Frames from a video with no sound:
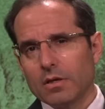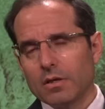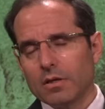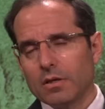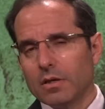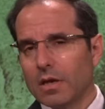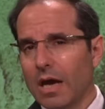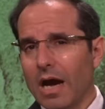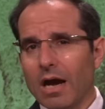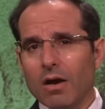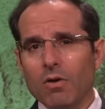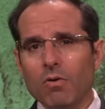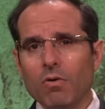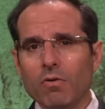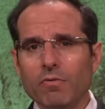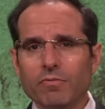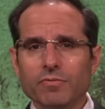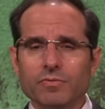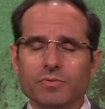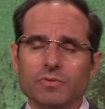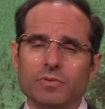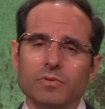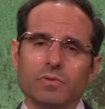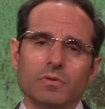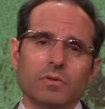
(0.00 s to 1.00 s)

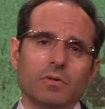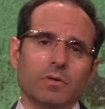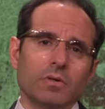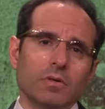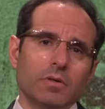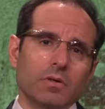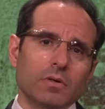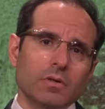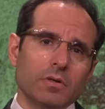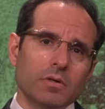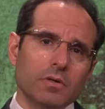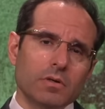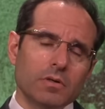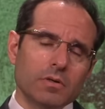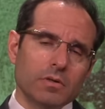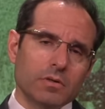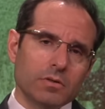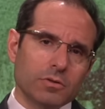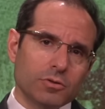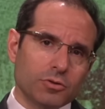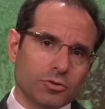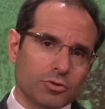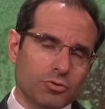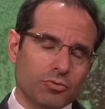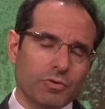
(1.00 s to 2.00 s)
Yaakov's
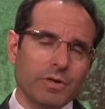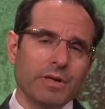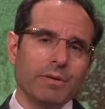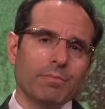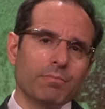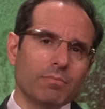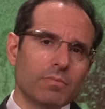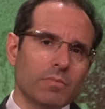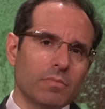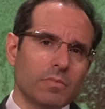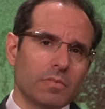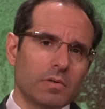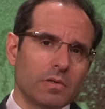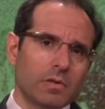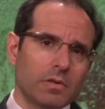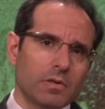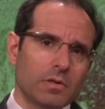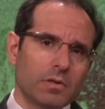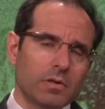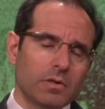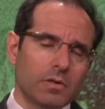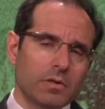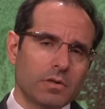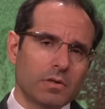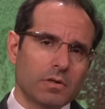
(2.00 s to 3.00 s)
dream
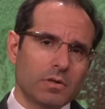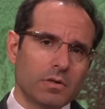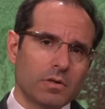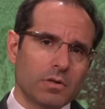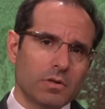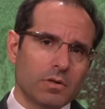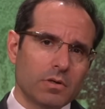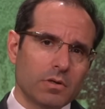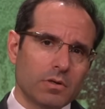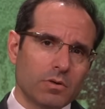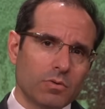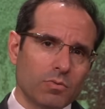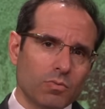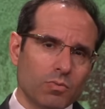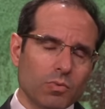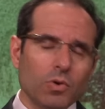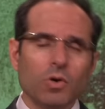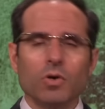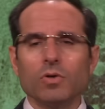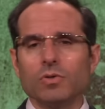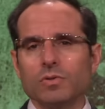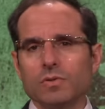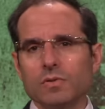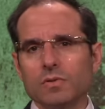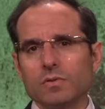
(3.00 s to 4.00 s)

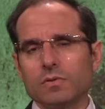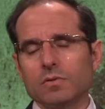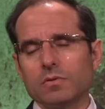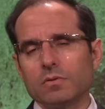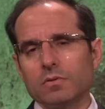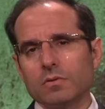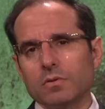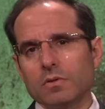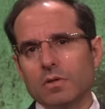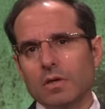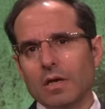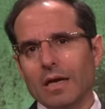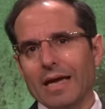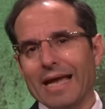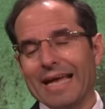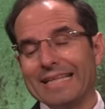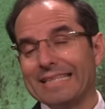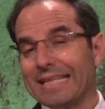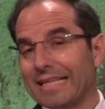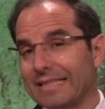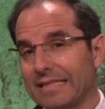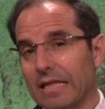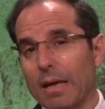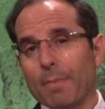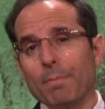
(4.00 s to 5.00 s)
was at
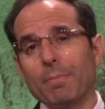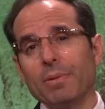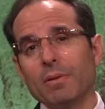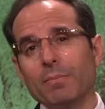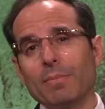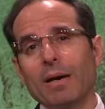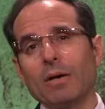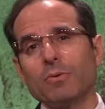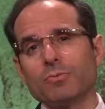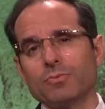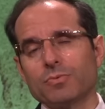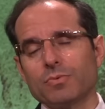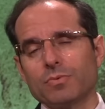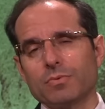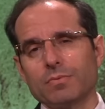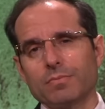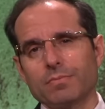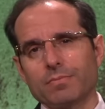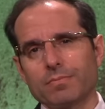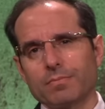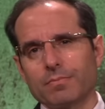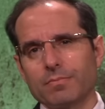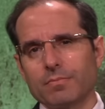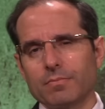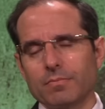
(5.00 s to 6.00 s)
the Temple Mount,
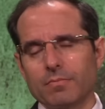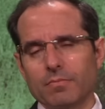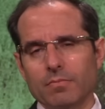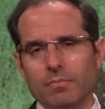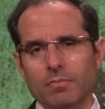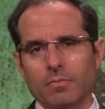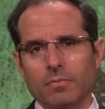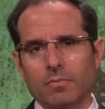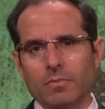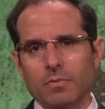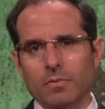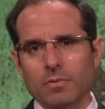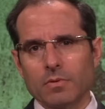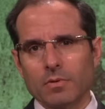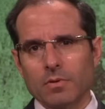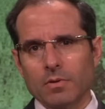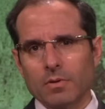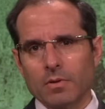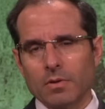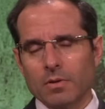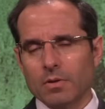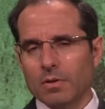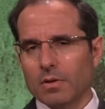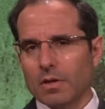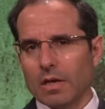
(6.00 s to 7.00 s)

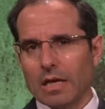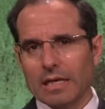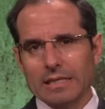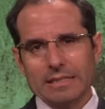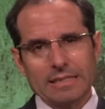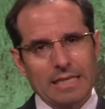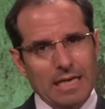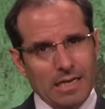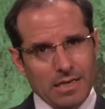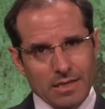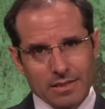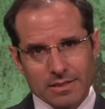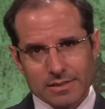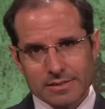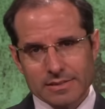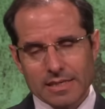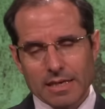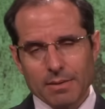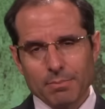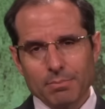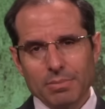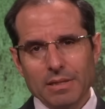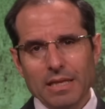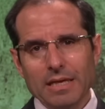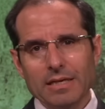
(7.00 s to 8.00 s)
exactly the
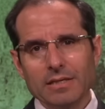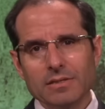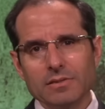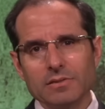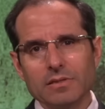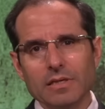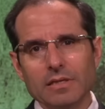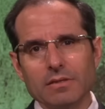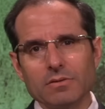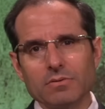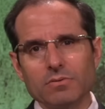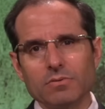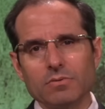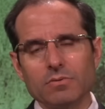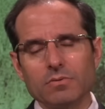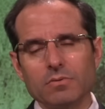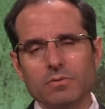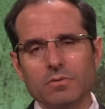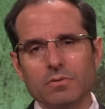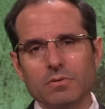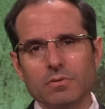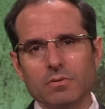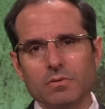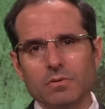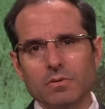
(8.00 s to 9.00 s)
same place that
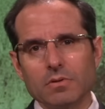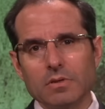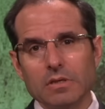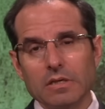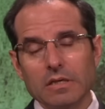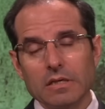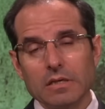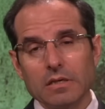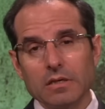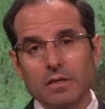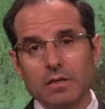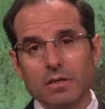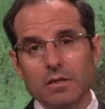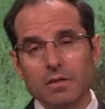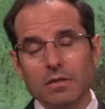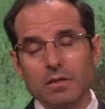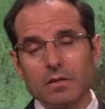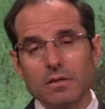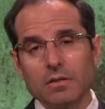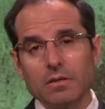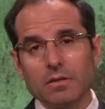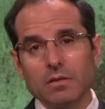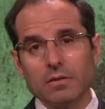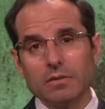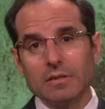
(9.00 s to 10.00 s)

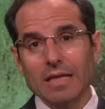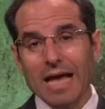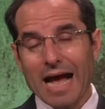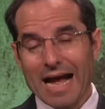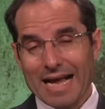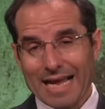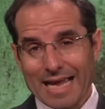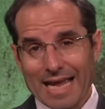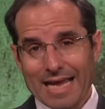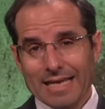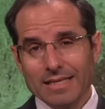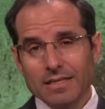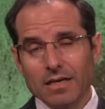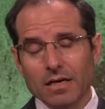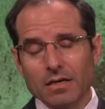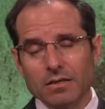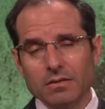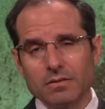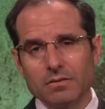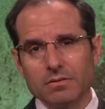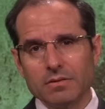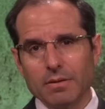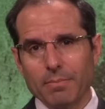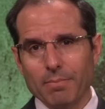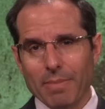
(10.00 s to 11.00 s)
the Akedah,
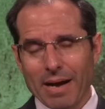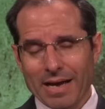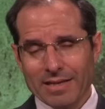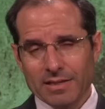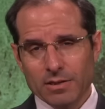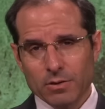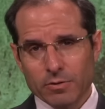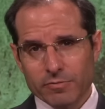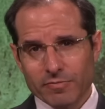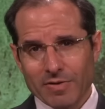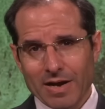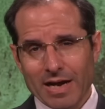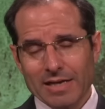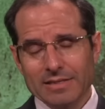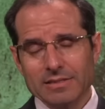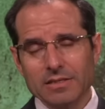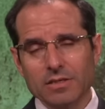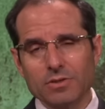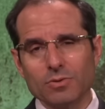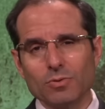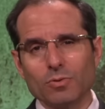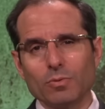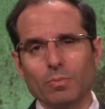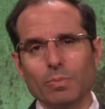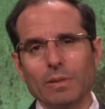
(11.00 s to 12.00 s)
the binding of
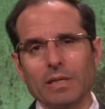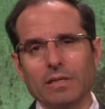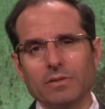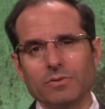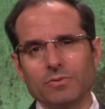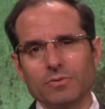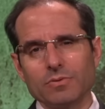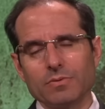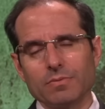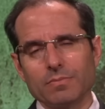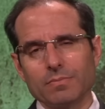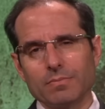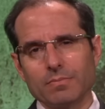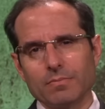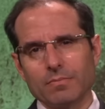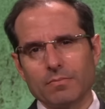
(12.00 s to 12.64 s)
Isaac, took place.